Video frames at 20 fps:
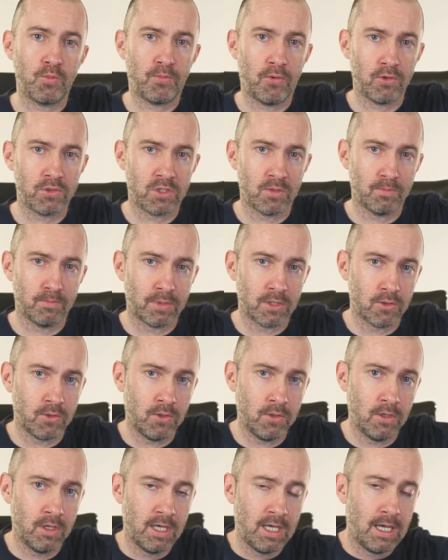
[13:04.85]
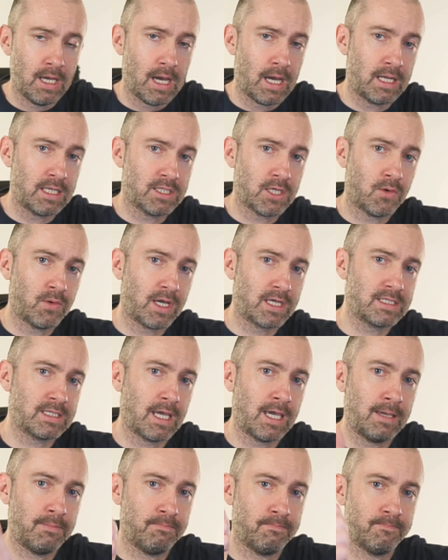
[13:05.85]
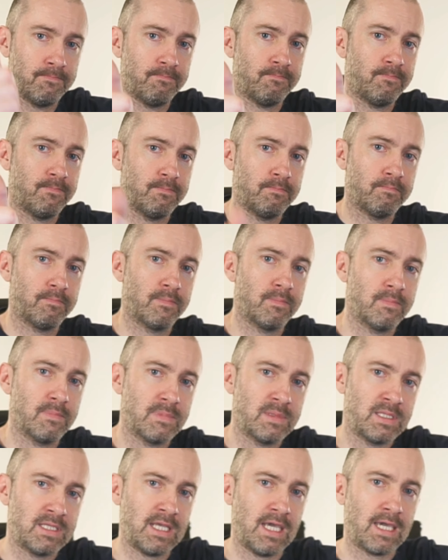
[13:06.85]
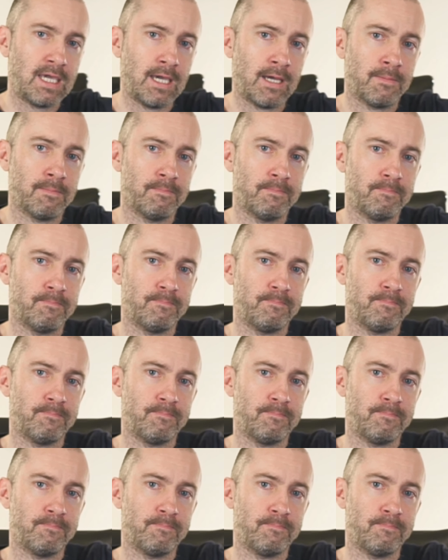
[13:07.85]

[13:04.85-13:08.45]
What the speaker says: do post them below. And until next time, take care.